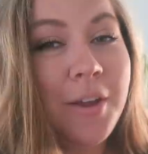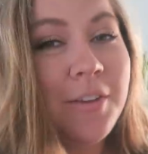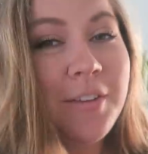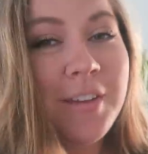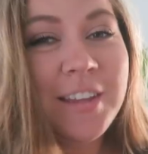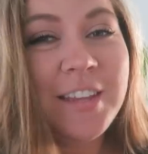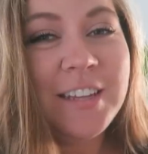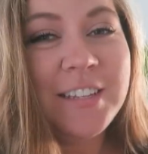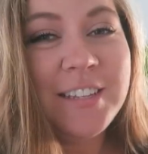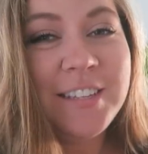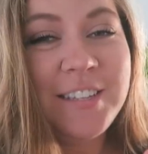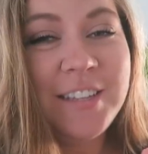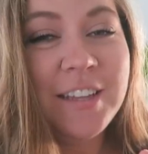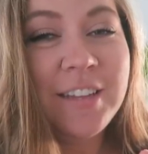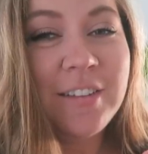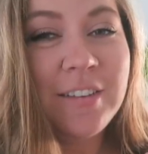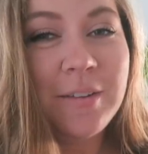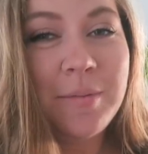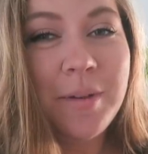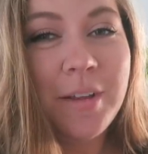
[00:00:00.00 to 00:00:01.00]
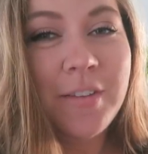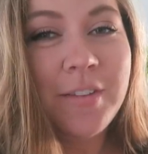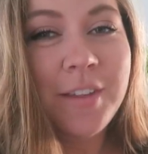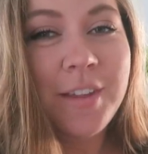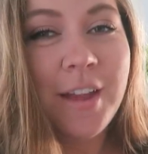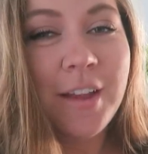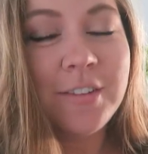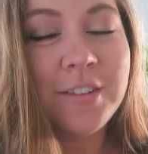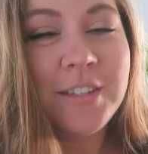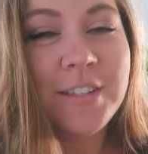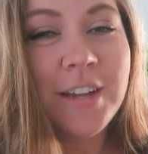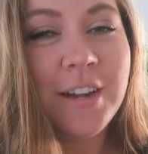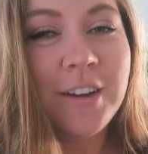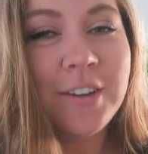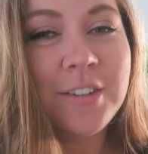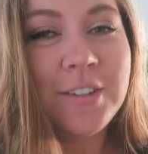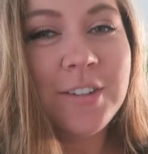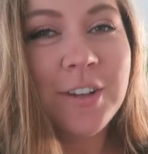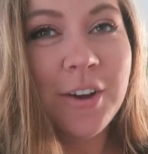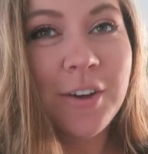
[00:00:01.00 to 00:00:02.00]
But you did get to see a little bit of the
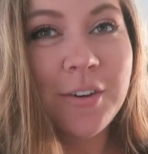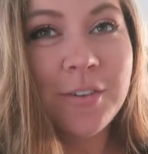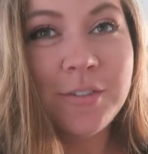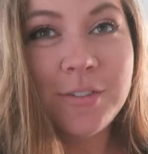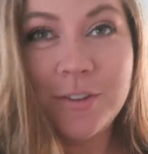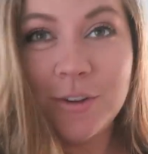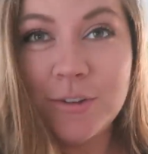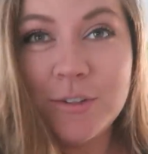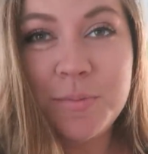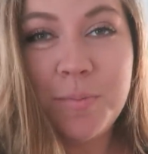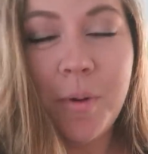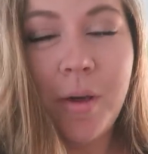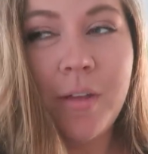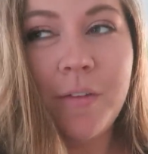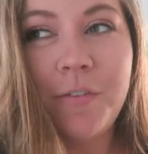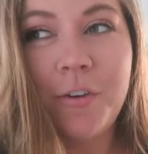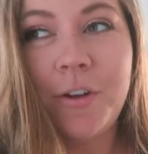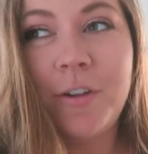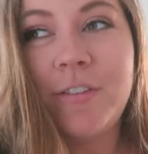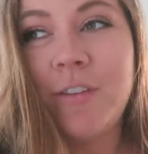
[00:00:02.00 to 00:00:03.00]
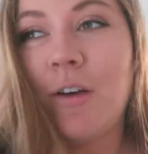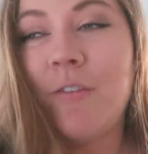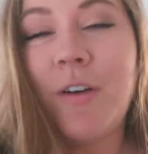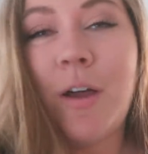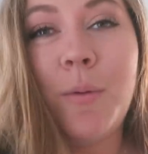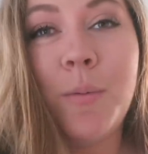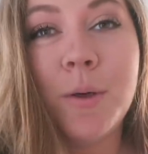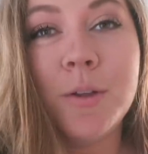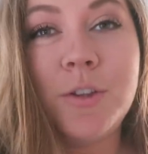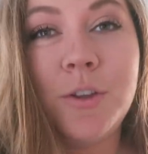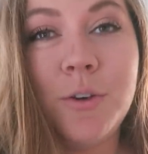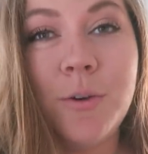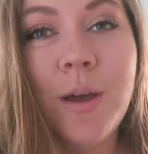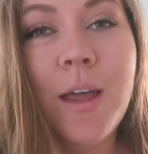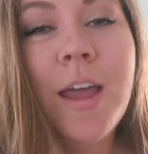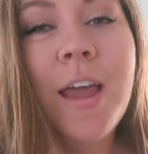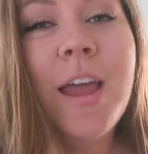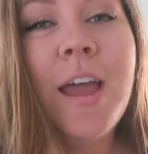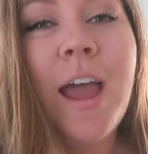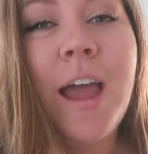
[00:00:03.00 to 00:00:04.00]
downstairs, so don't spoil it for yourself. I will do
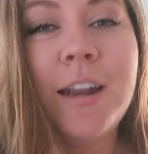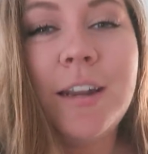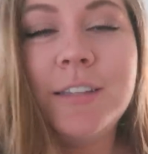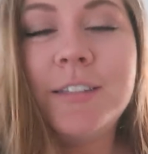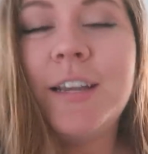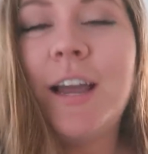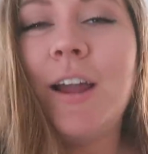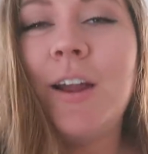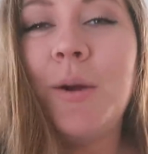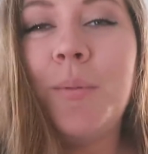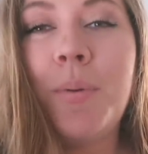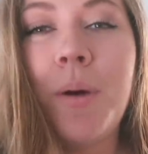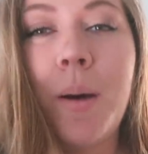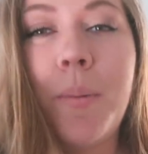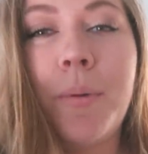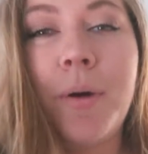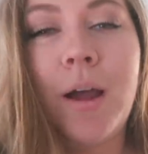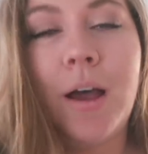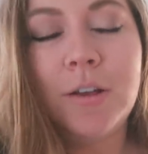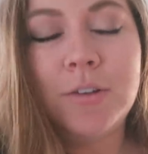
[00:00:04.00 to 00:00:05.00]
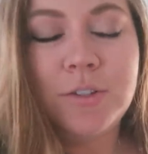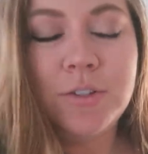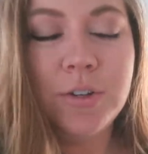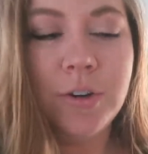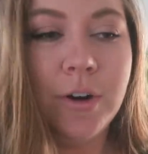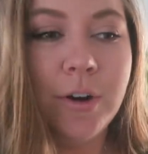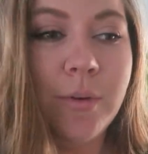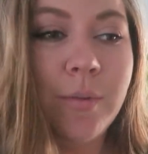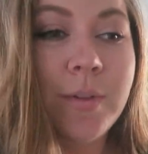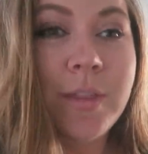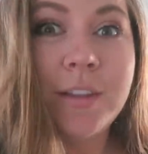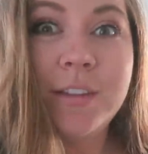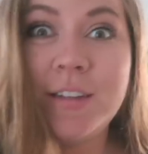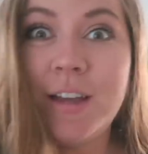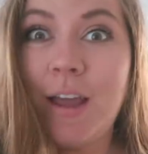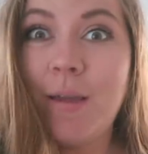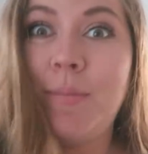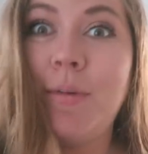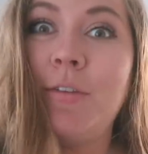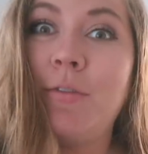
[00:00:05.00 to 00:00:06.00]
an entire proper house tour when the
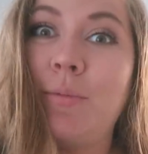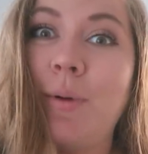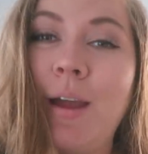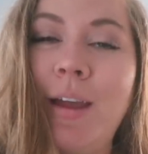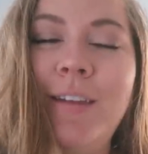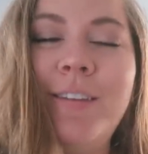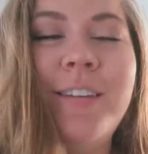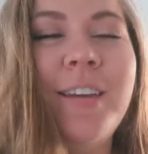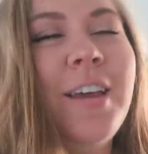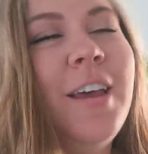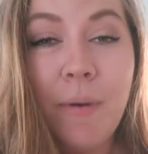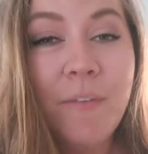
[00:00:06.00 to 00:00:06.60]
time is right.